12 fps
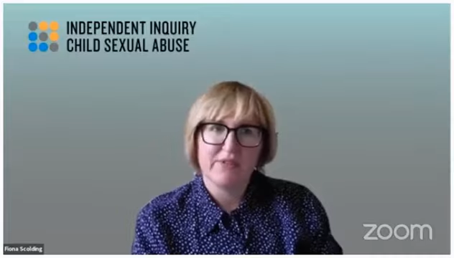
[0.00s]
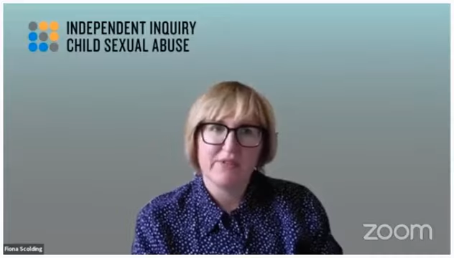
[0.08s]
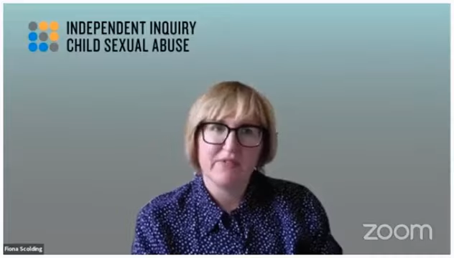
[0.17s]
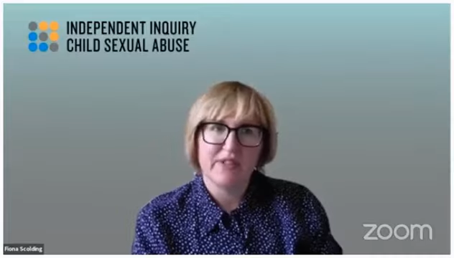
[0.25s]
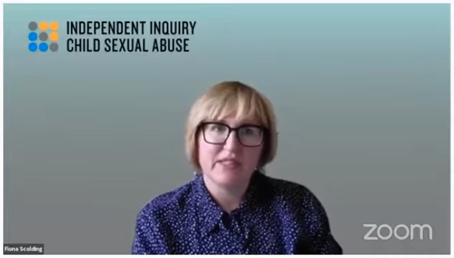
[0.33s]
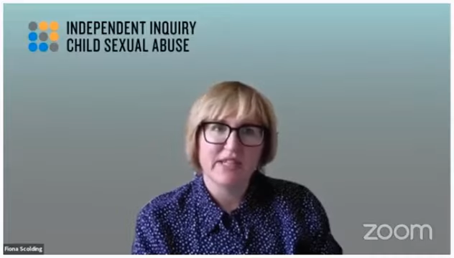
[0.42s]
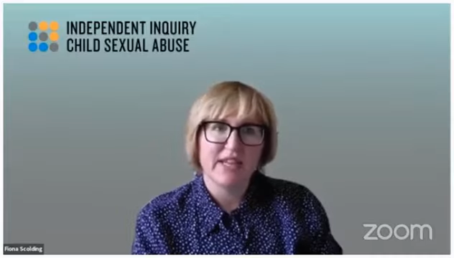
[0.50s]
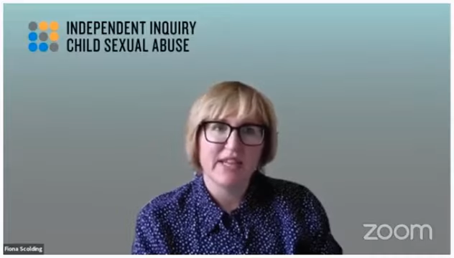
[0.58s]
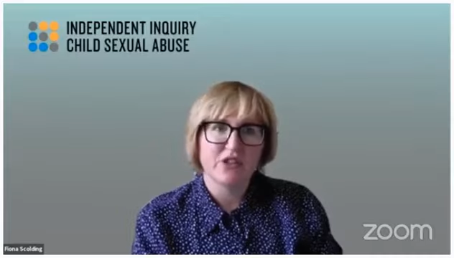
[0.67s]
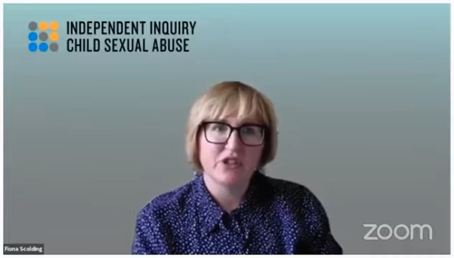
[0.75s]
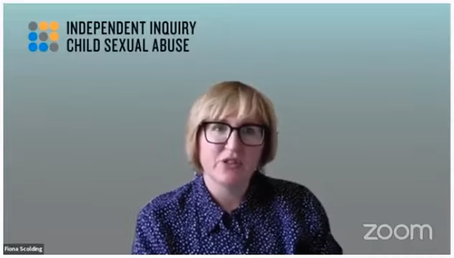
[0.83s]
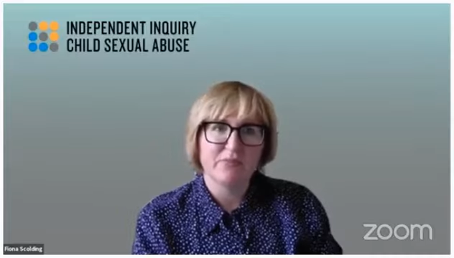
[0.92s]

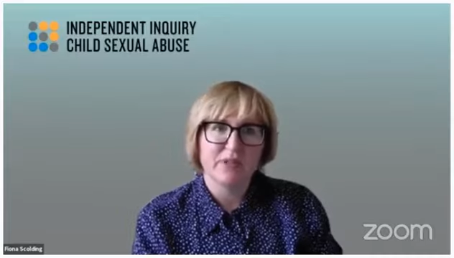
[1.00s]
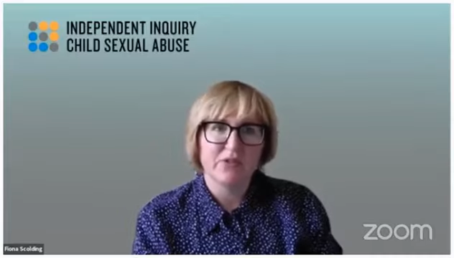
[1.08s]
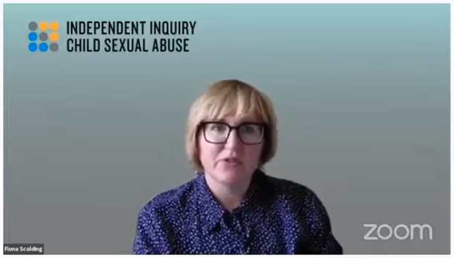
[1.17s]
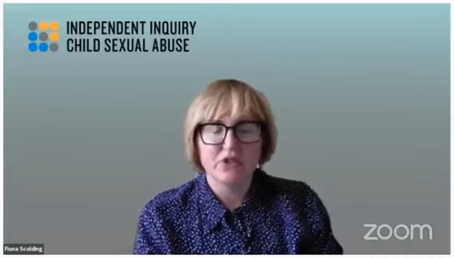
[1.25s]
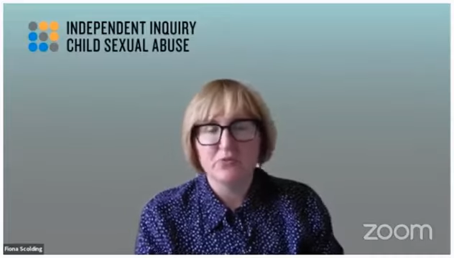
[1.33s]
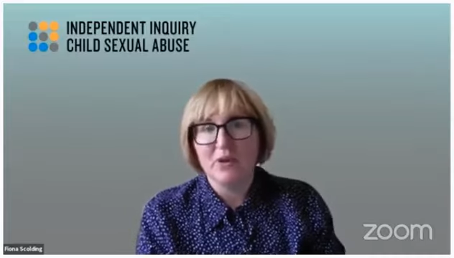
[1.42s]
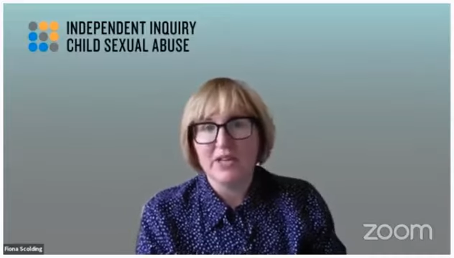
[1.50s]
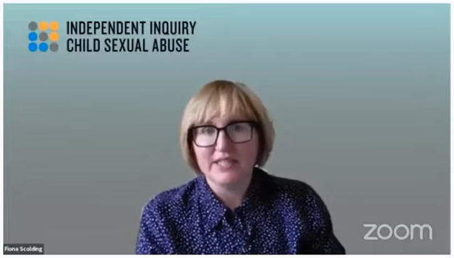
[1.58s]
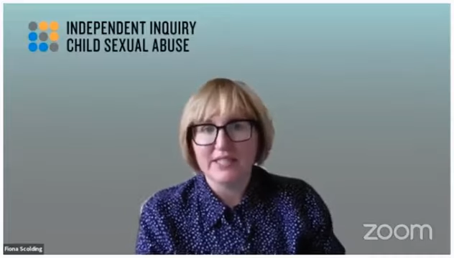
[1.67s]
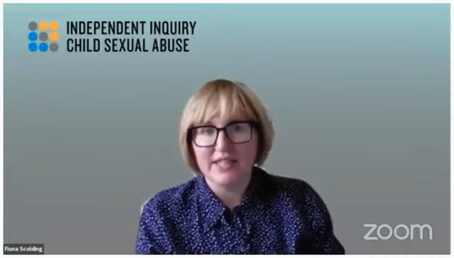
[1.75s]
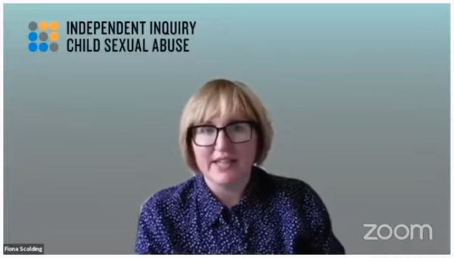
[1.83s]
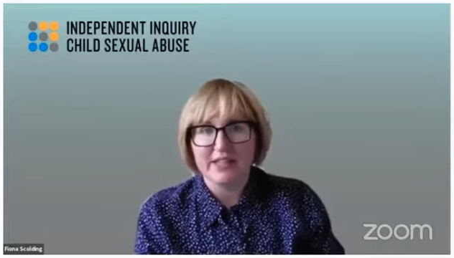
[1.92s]
investigation, because you might
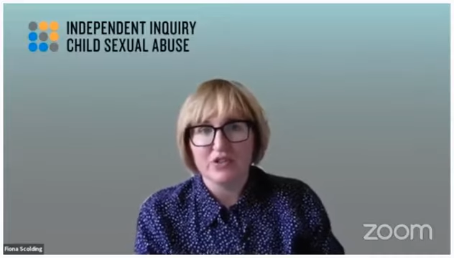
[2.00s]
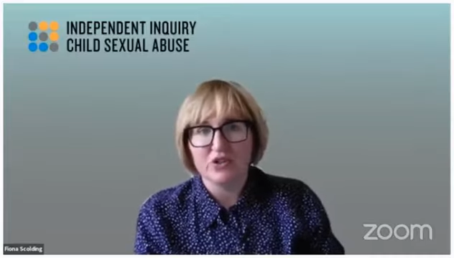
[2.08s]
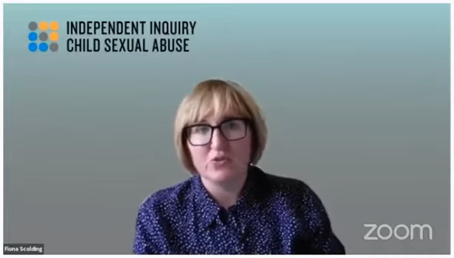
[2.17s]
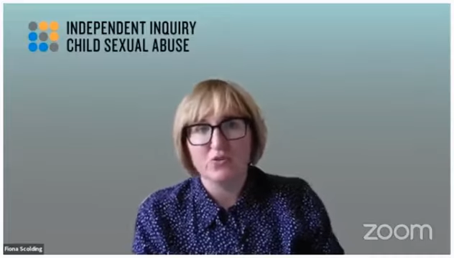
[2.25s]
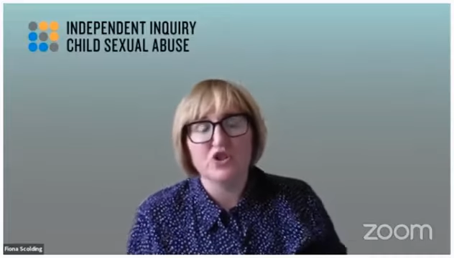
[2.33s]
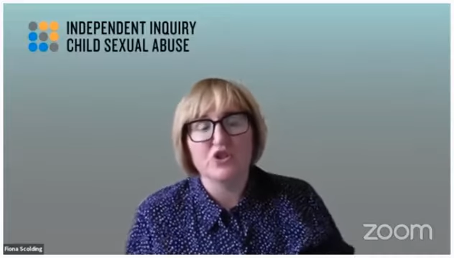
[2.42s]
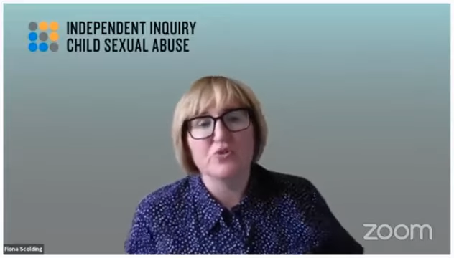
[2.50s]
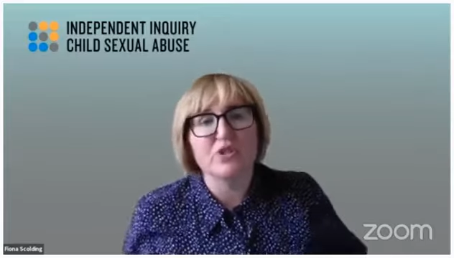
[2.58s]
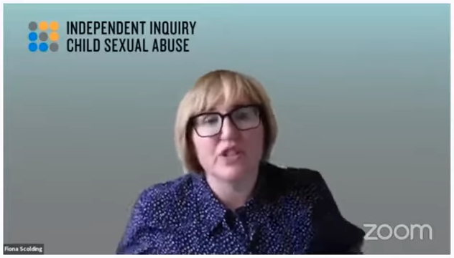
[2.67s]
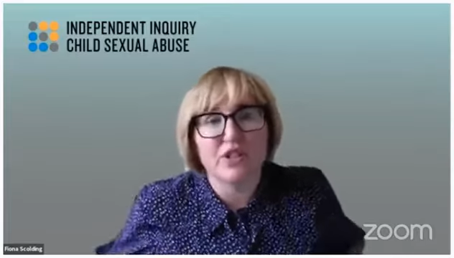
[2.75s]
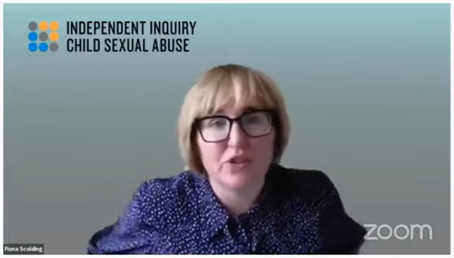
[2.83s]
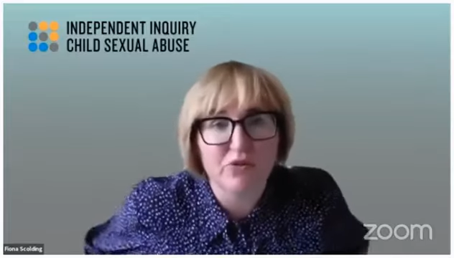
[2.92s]
see it as your
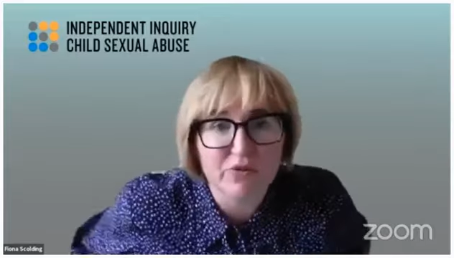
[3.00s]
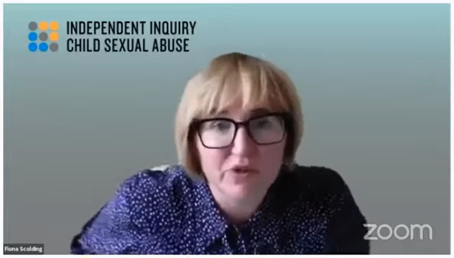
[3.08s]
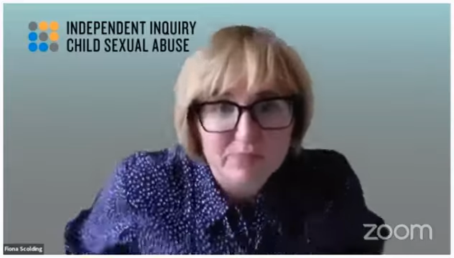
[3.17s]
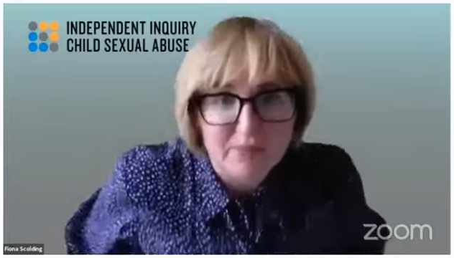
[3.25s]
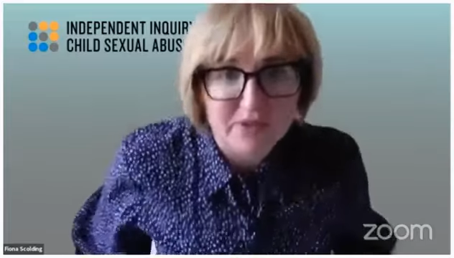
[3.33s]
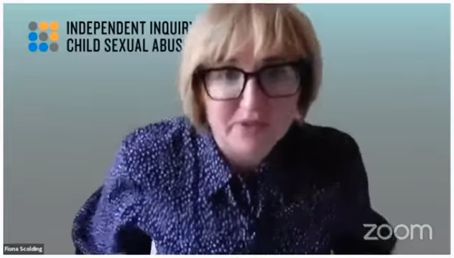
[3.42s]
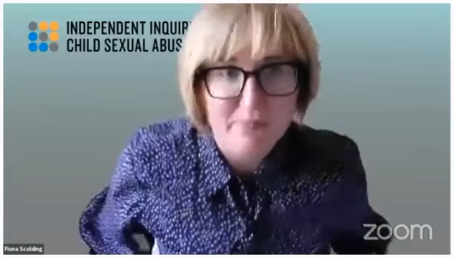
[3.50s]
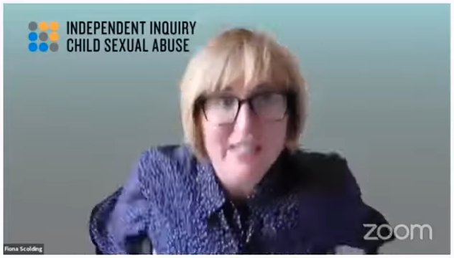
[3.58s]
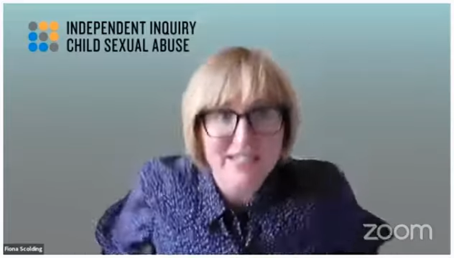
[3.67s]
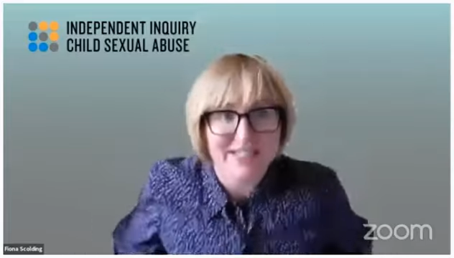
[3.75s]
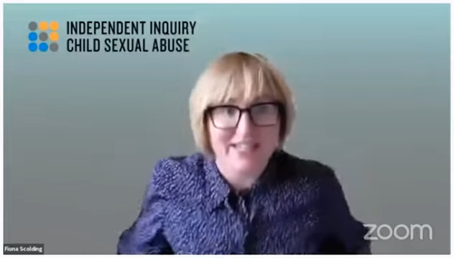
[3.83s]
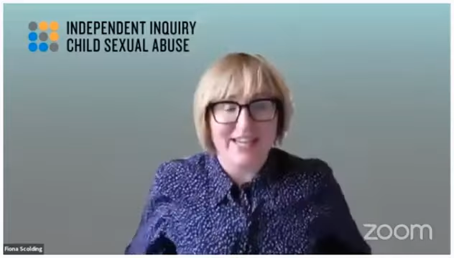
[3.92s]
duty and your
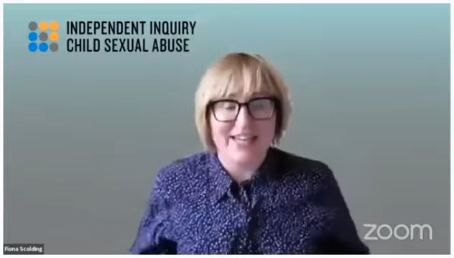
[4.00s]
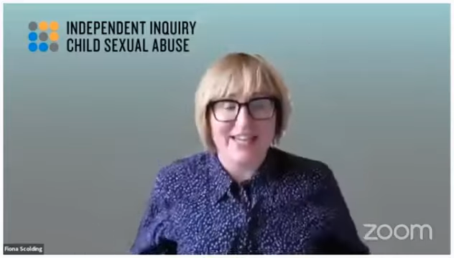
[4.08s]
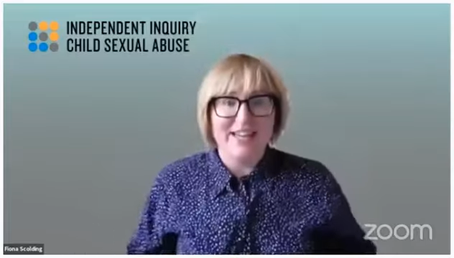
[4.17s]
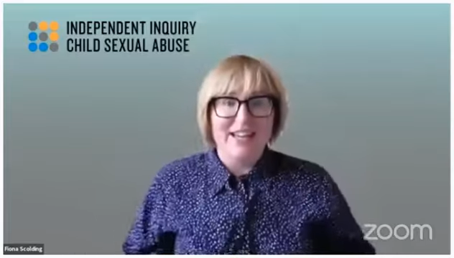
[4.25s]
responsibility